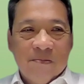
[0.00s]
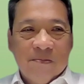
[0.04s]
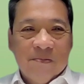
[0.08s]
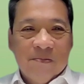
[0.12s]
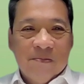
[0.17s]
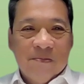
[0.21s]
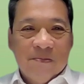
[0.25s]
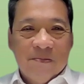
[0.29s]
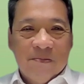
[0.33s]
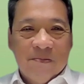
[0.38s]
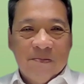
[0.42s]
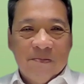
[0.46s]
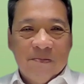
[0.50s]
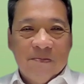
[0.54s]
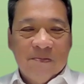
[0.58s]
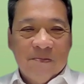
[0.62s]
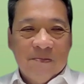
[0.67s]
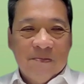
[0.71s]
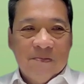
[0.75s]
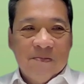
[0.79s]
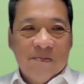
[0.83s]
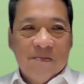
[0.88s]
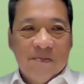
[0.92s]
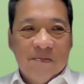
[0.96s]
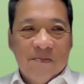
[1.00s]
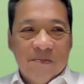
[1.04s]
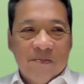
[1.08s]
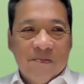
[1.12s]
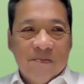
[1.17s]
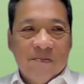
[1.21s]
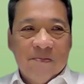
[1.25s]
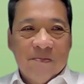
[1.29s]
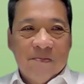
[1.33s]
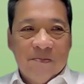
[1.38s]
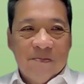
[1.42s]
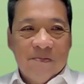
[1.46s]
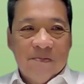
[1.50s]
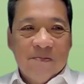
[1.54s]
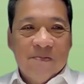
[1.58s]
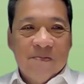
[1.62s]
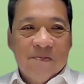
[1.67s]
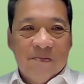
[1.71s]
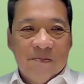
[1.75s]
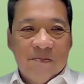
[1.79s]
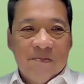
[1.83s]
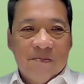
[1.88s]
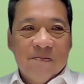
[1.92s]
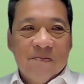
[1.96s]

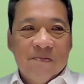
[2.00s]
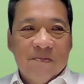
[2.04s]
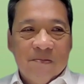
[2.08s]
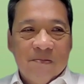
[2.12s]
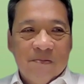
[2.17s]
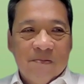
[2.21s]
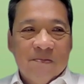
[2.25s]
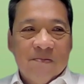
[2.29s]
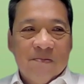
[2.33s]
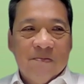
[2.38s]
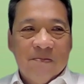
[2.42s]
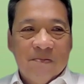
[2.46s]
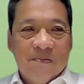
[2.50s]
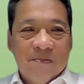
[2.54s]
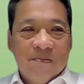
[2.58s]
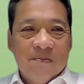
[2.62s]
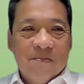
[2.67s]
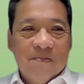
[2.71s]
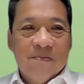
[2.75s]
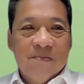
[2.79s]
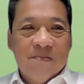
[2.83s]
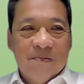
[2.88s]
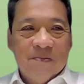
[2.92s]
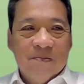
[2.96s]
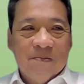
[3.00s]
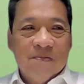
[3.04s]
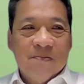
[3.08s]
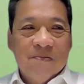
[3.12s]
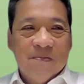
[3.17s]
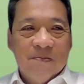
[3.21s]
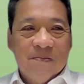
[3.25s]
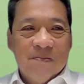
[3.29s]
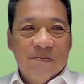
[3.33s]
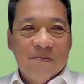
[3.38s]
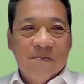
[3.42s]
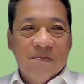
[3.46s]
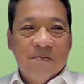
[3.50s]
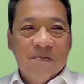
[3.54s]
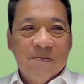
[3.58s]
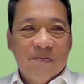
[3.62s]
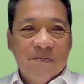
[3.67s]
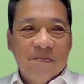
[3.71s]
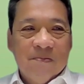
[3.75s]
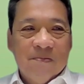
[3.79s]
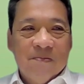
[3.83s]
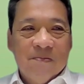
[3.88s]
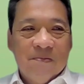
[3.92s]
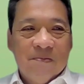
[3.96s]

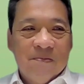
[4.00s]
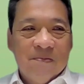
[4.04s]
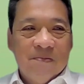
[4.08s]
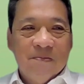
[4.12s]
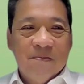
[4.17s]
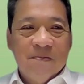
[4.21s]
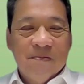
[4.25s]
(silent)